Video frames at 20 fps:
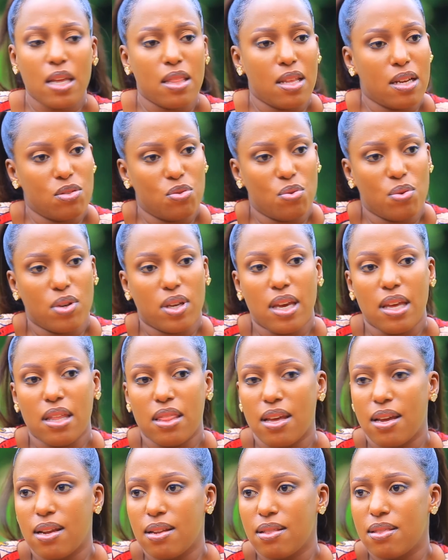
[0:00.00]
yeah that's
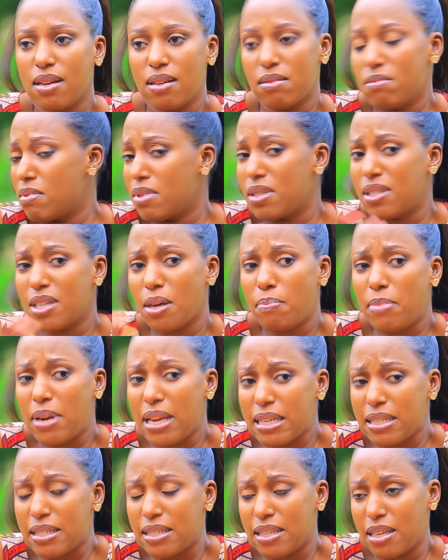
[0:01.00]
okay then it's a
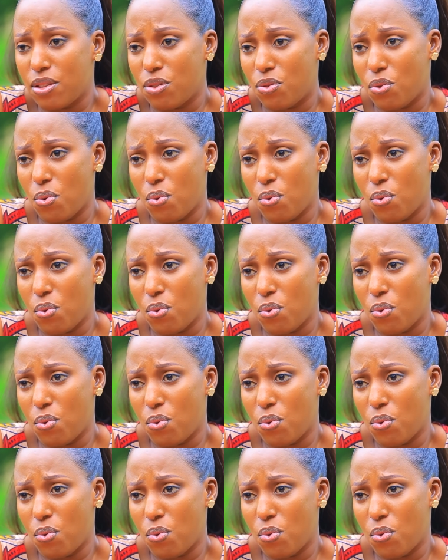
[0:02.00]
blessing